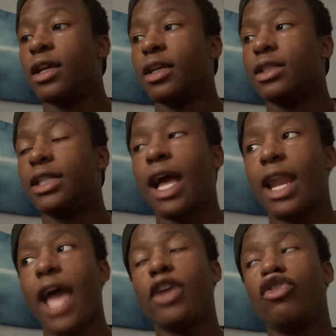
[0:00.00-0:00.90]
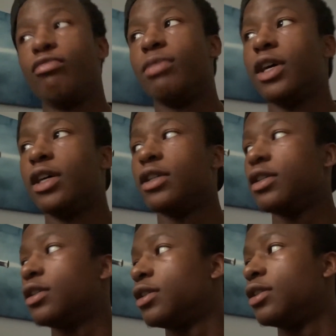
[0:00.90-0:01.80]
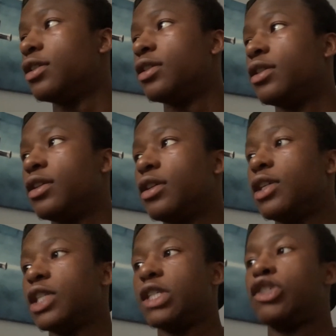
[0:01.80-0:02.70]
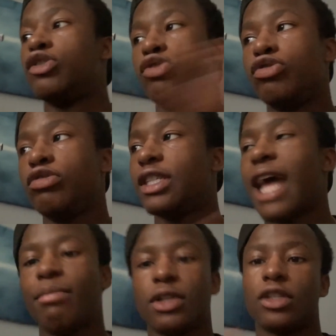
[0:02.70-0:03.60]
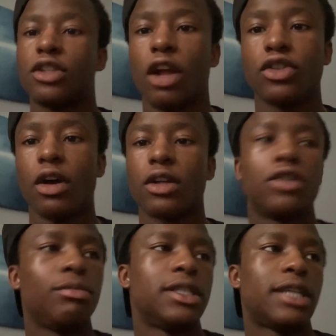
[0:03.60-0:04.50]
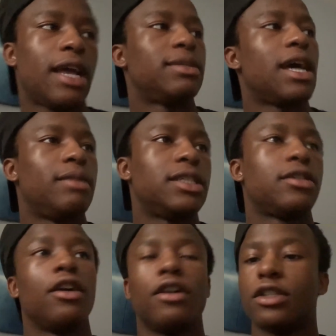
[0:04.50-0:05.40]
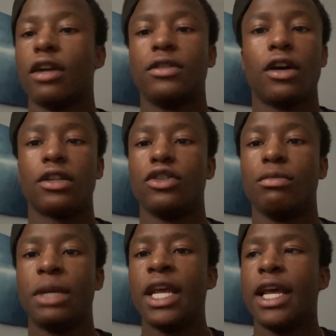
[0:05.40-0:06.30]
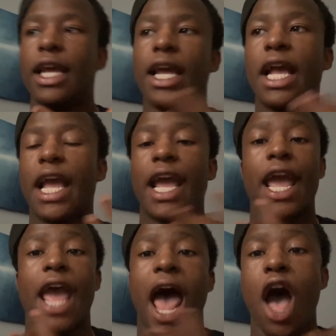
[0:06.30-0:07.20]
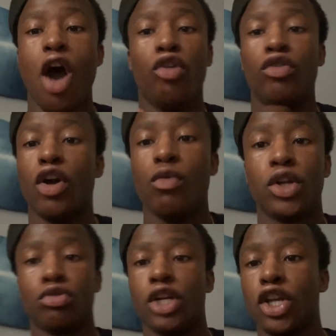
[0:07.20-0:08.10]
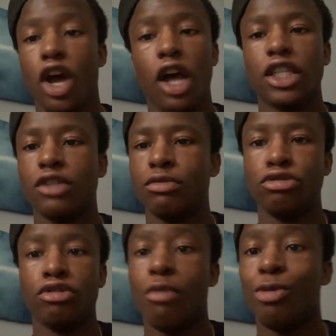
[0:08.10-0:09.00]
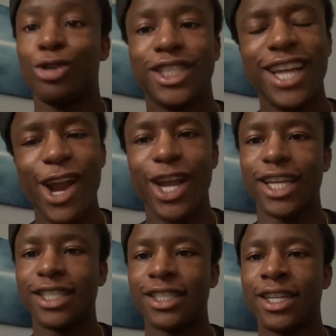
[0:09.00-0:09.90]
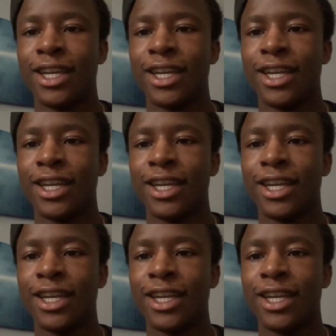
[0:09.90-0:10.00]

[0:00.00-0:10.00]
See, I like you, but shoot, you just happened to start talking to me the same time this girl started talking to me. And I don't know which one of y'all is, more serious.